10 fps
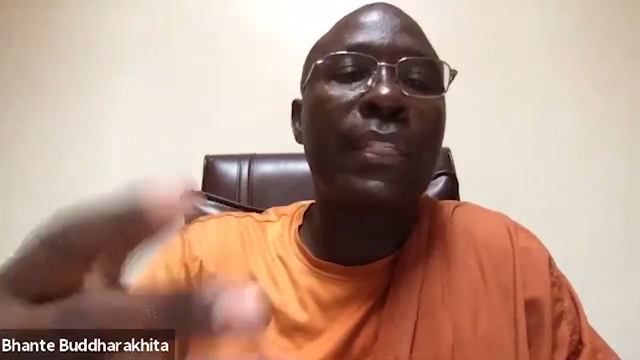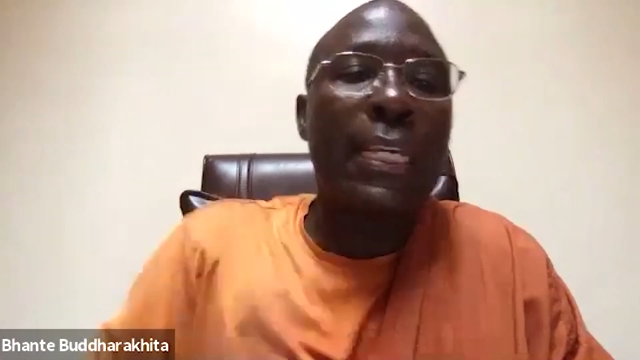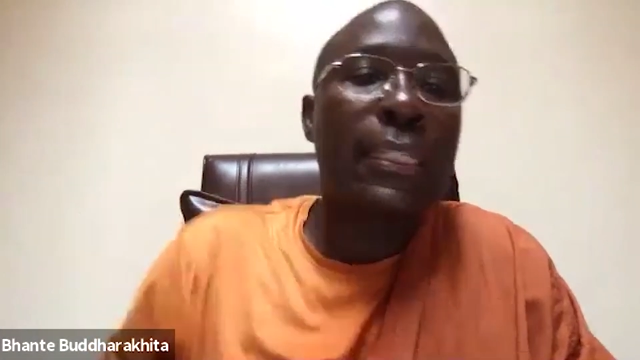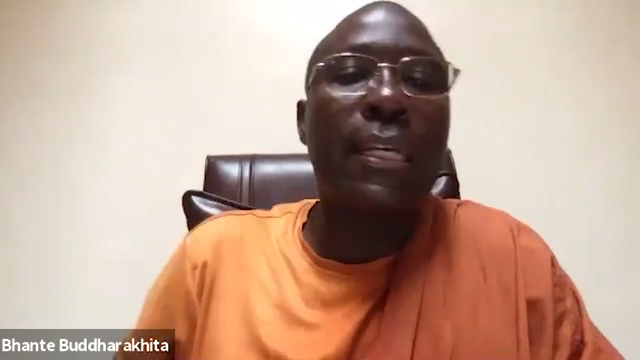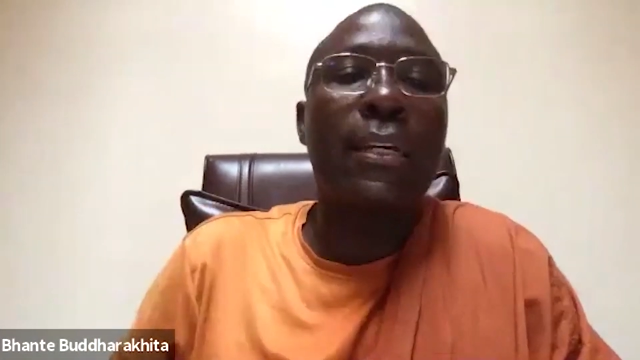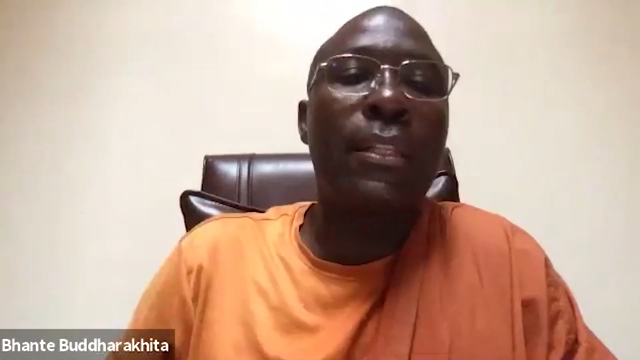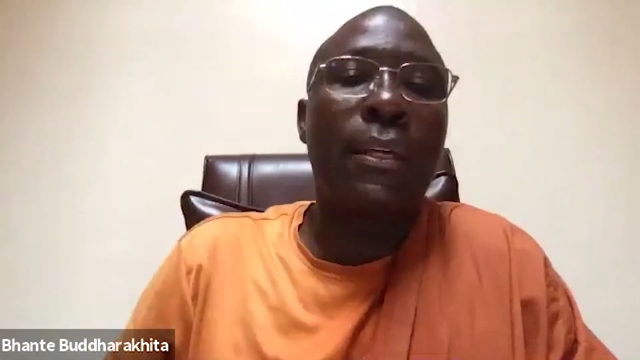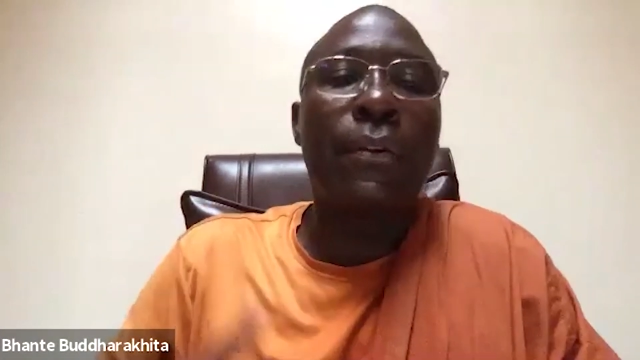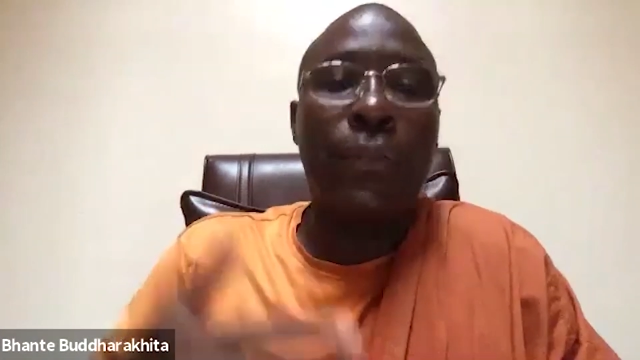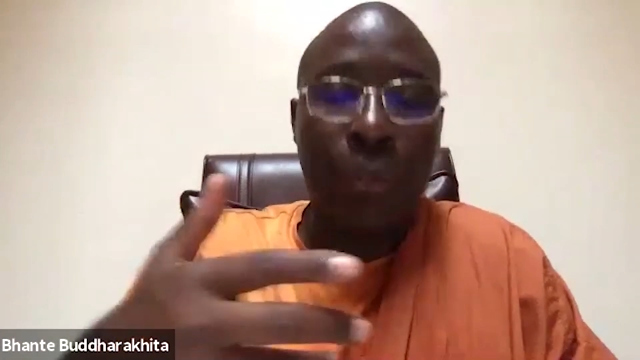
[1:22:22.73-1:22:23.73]
yes,
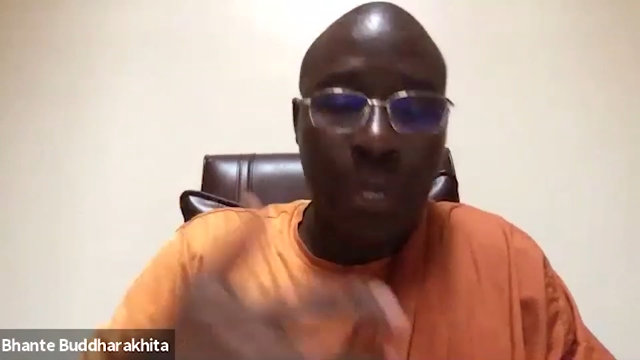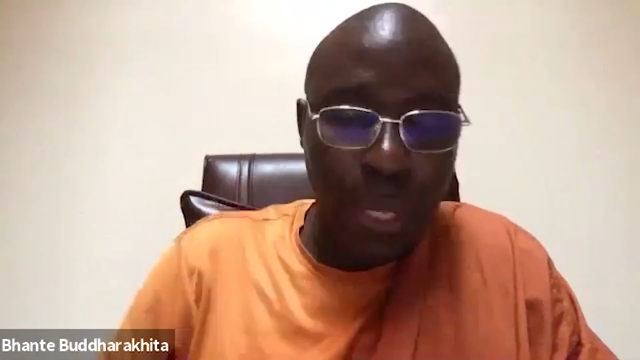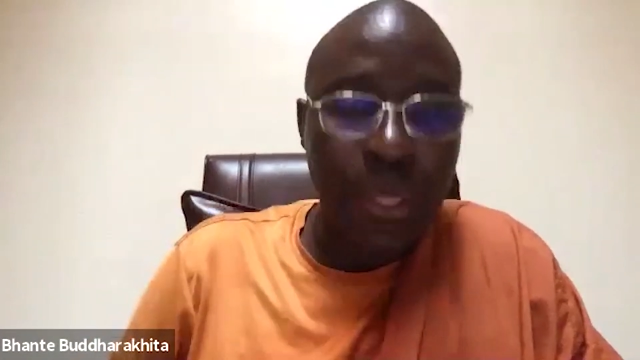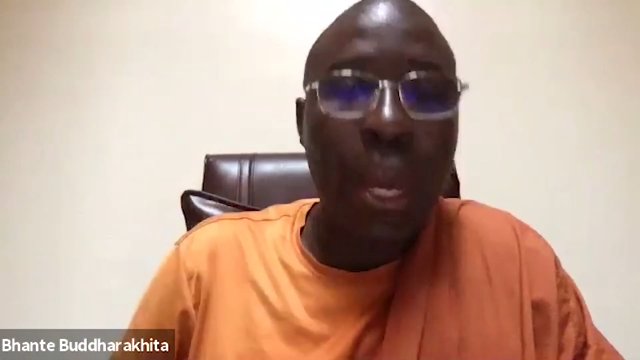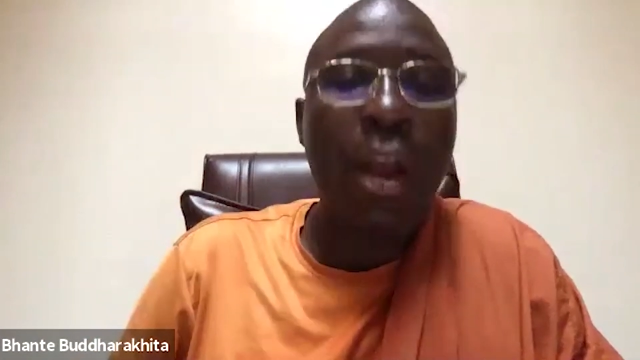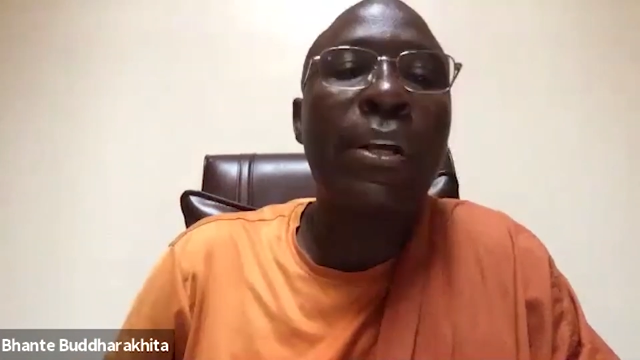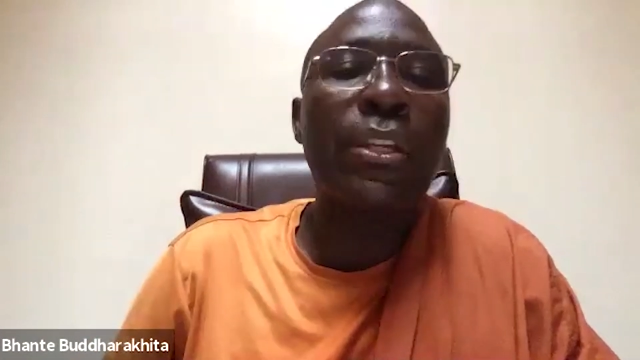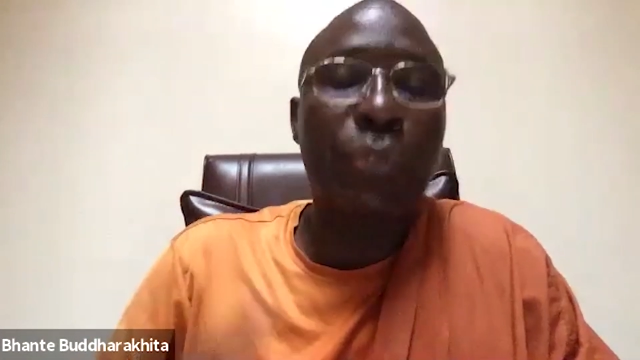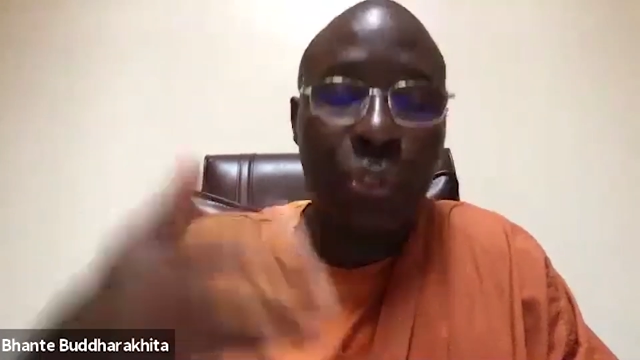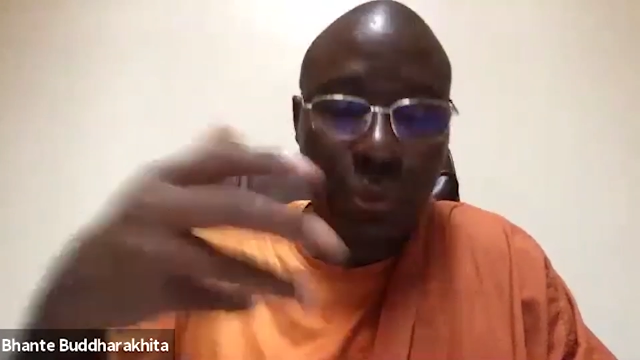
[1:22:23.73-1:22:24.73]
they're ours,
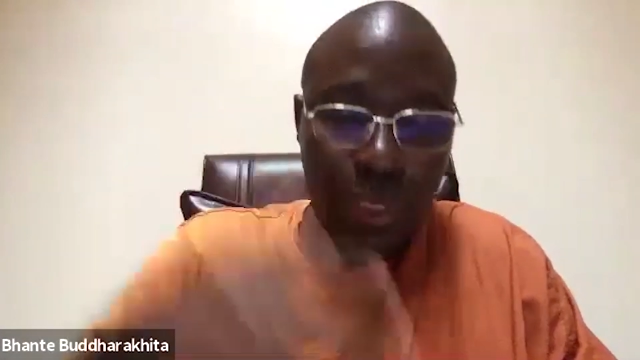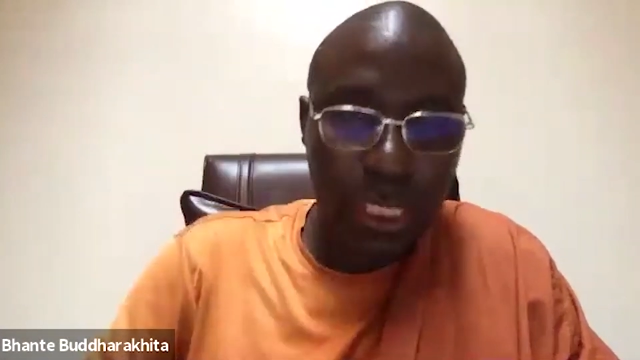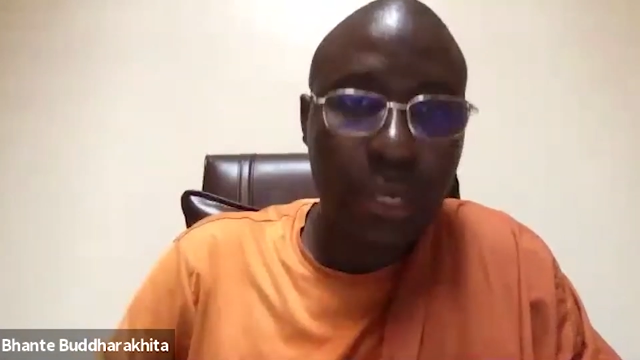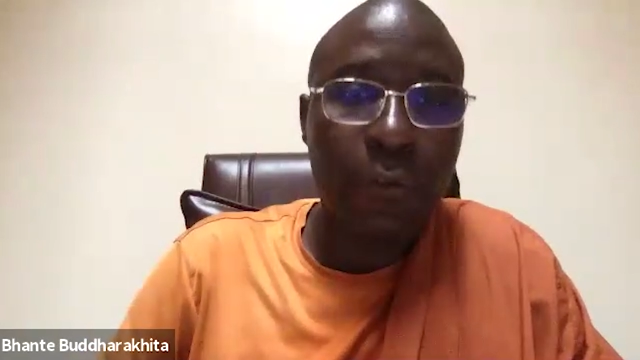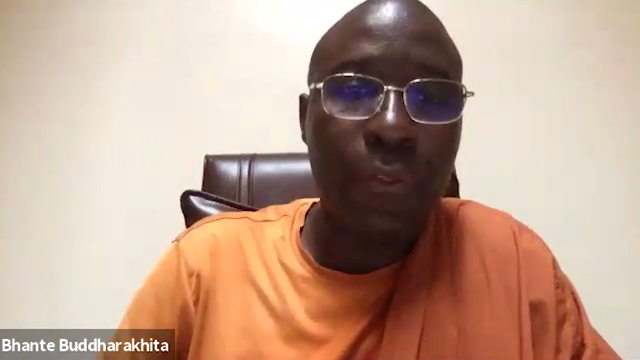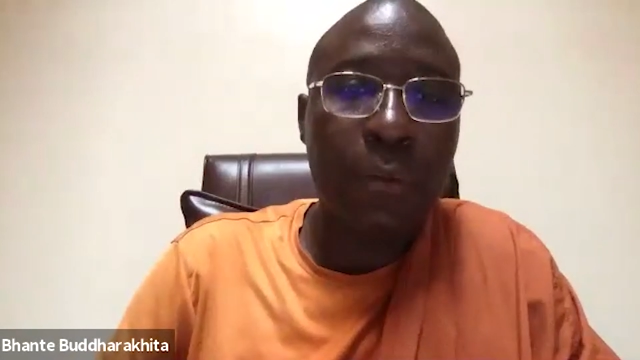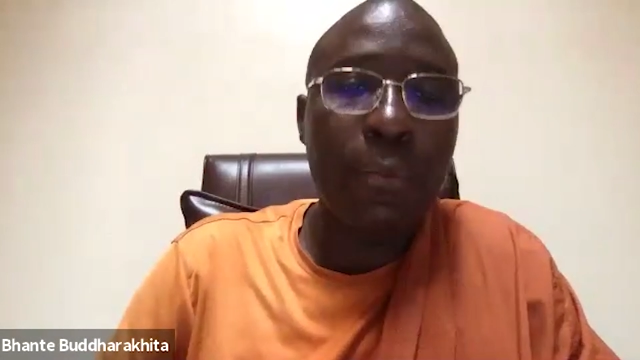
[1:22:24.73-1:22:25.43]
we should take care of them.